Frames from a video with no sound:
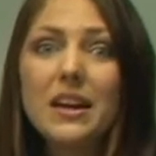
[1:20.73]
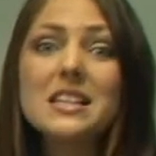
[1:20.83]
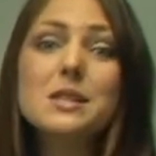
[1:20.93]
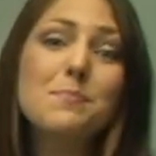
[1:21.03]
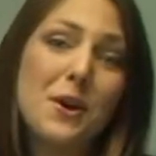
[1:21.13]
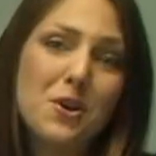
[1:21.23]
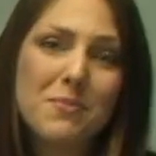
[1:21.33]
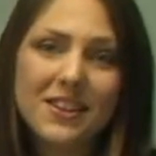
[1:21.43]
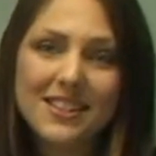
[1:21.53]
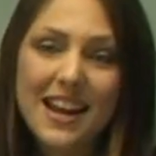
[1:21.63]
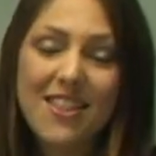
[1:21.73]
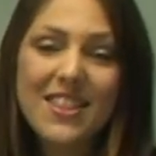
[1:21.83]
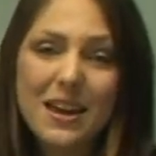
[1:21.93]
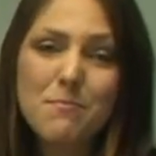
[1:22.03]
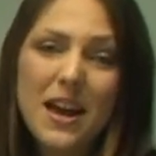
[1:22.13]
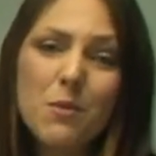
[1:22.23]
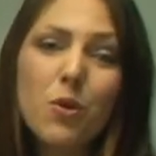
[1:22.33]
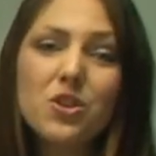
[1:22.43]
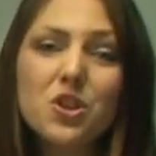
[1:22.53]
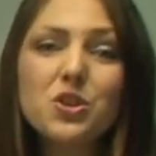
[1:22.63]
experiment, and they may
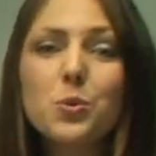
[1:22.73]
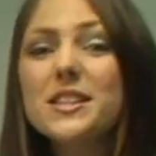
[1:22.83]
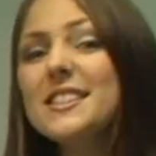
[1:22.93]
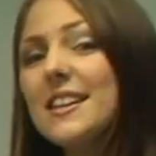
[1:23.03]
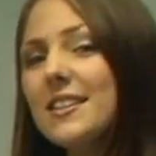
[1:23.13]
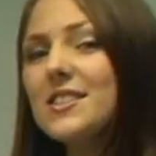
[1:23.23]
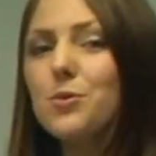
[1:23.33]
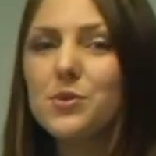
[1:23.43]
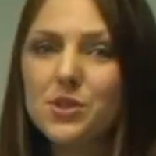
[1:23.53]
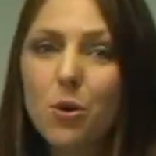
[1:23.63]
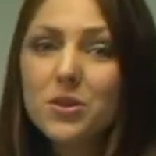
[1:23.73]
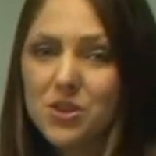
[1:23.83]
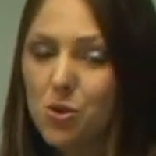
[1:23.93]
want you to assess the results